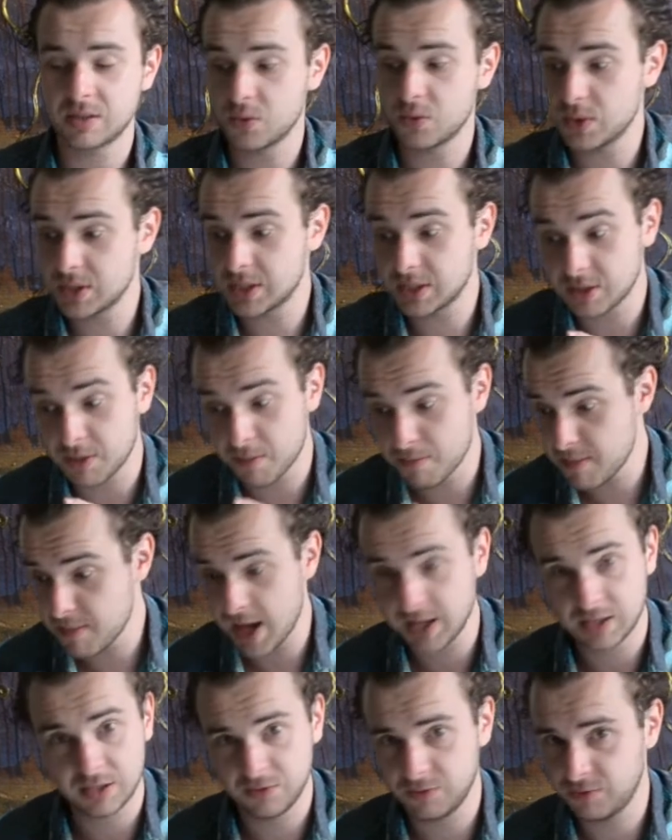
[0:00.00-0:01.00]
There isn't a
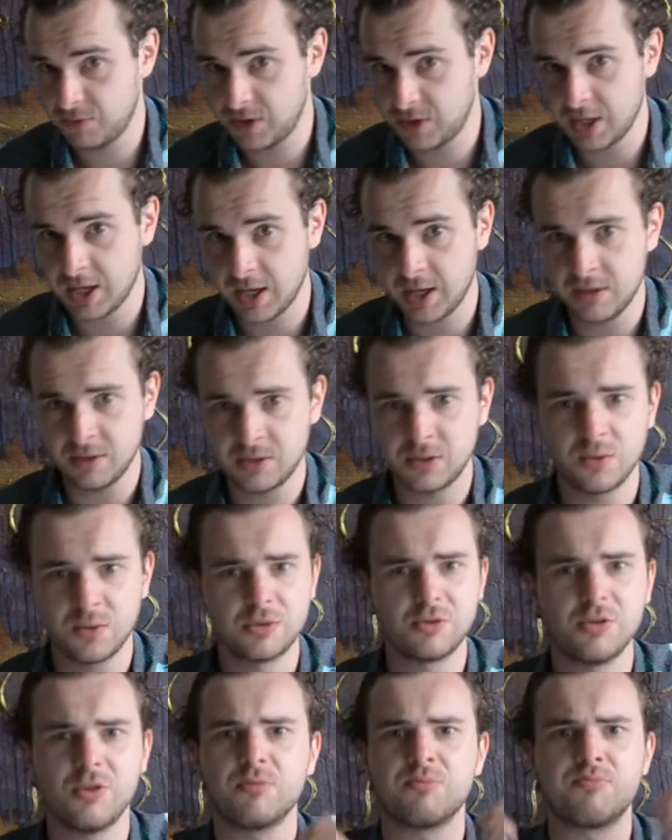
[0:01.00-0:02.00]
massive thing here, so
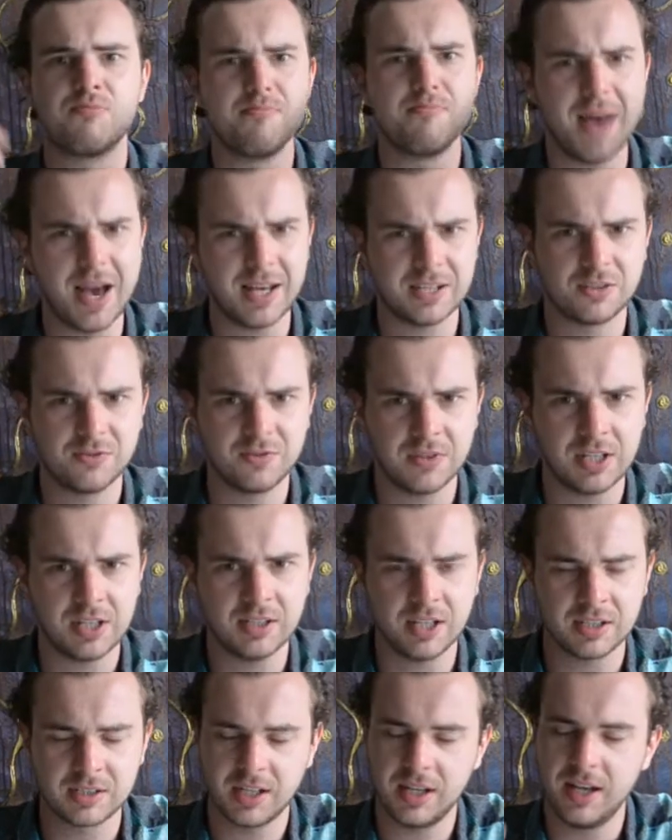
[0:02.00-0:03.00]
it's not massively
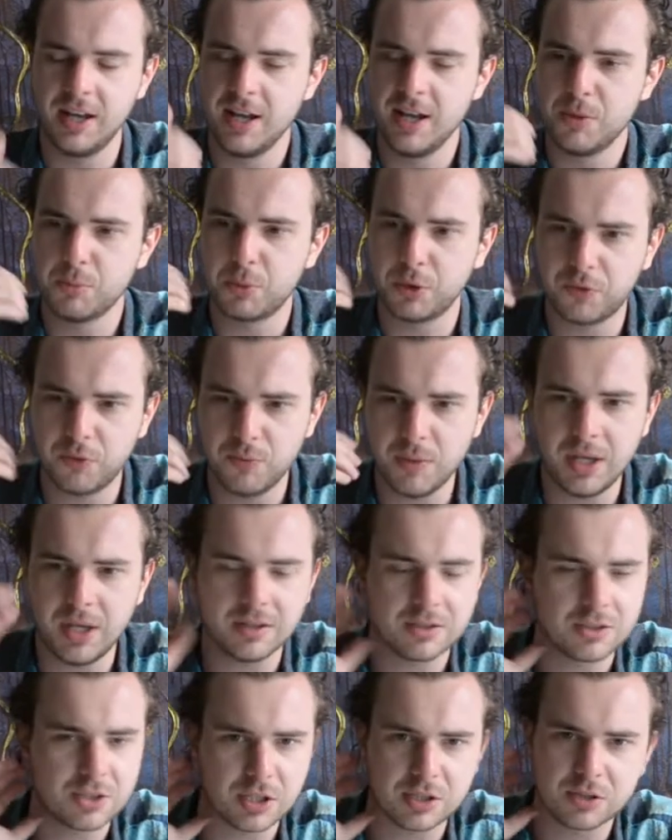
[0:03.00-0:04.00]
nutty, but for me
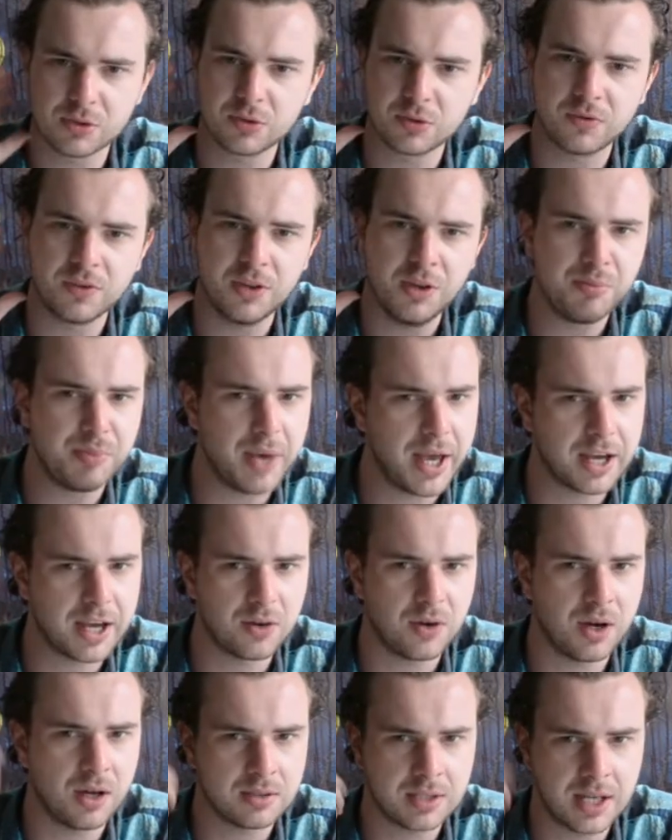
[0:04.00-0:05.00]
it's just sort of in the
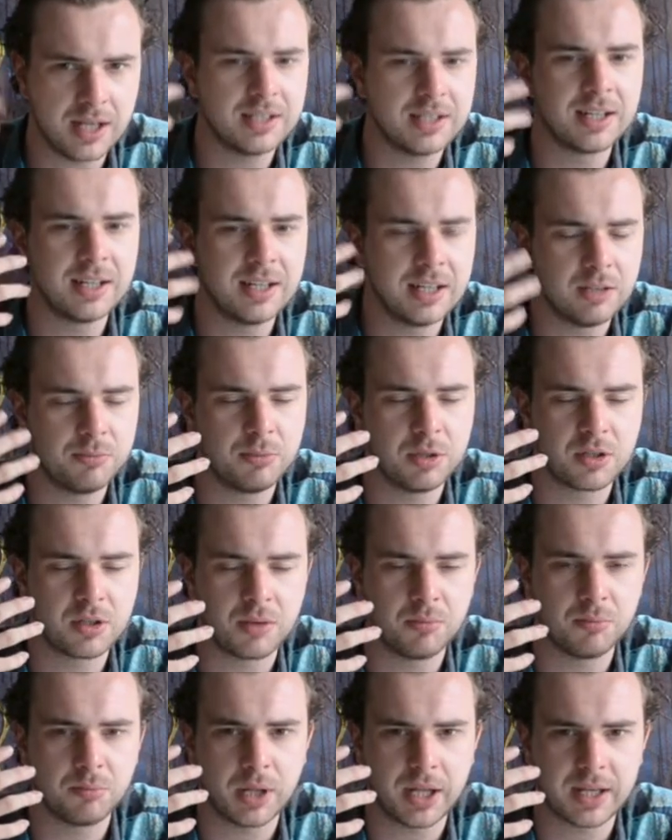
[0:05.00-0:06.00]
background, adding a little bit of
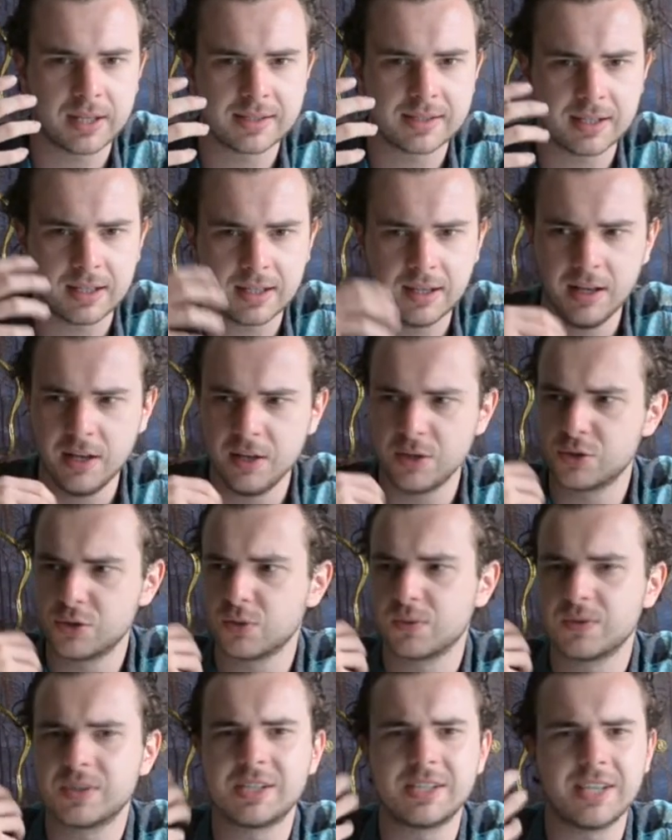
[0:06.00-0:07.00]
complexity,
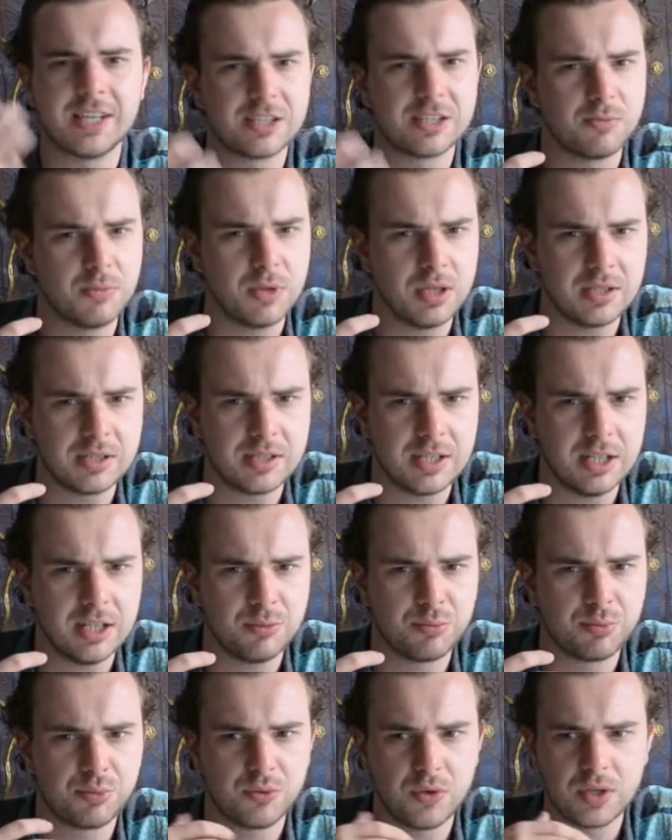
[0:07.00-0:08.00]
sort of sesame
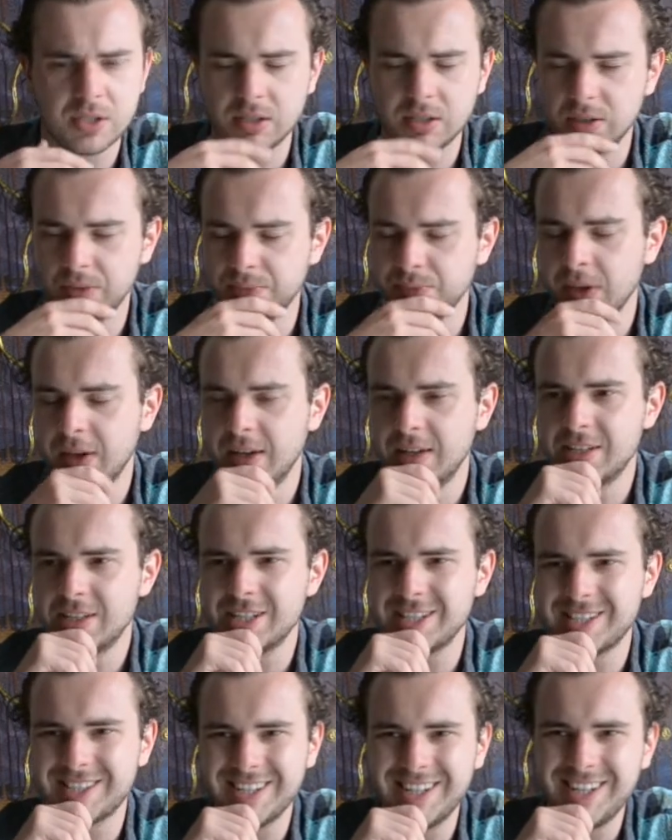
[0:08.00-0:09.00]
seed brittle,
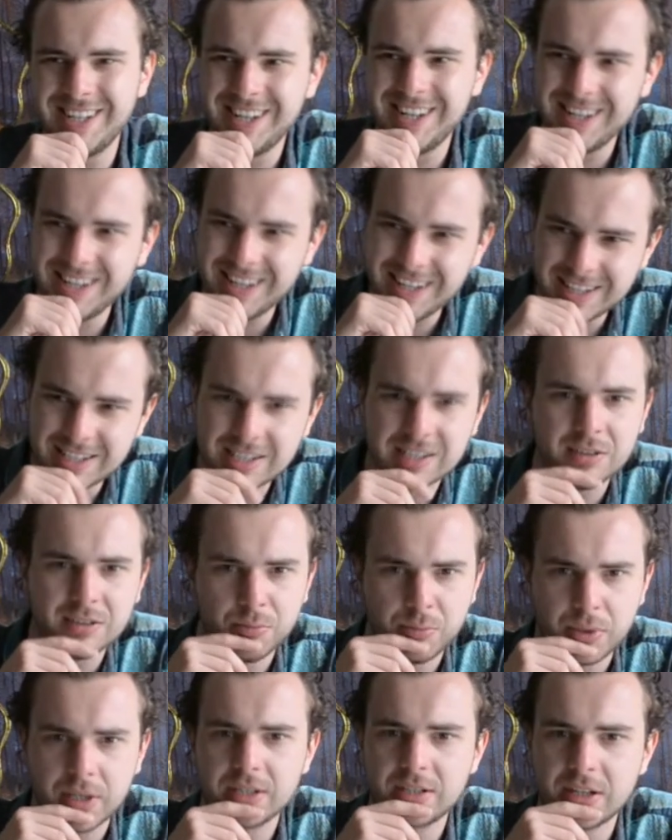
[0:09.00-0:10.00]
just a little
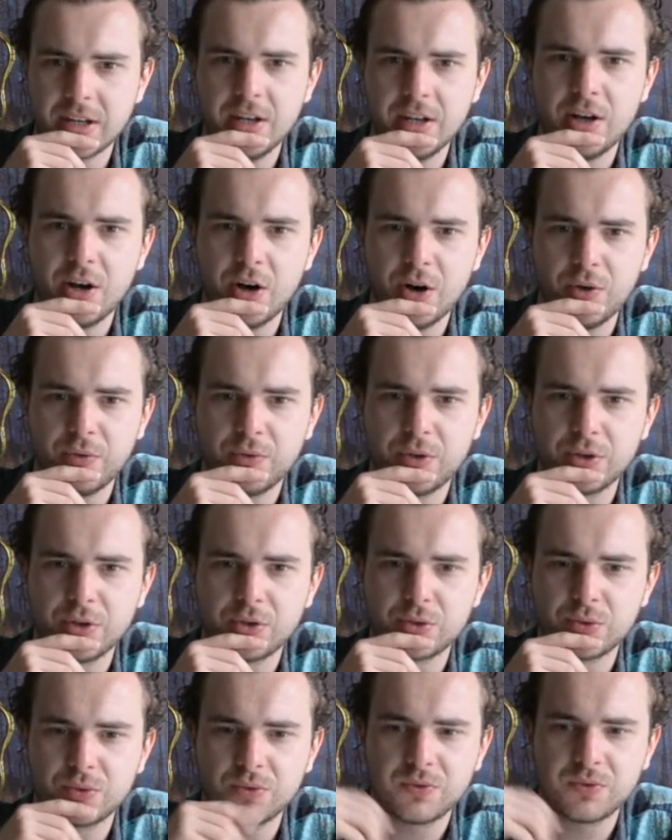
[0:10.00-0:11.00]
bit of those
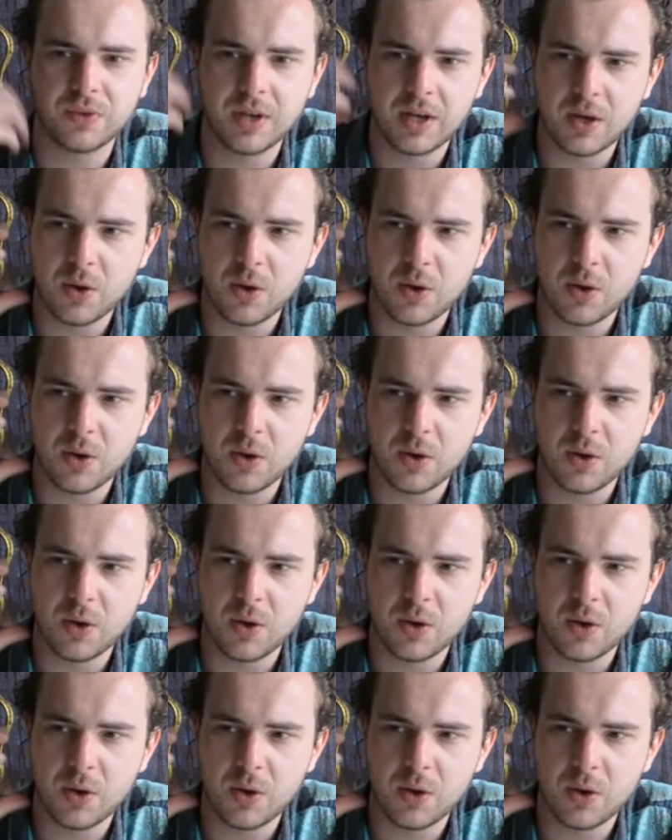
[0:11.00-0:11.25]
sort of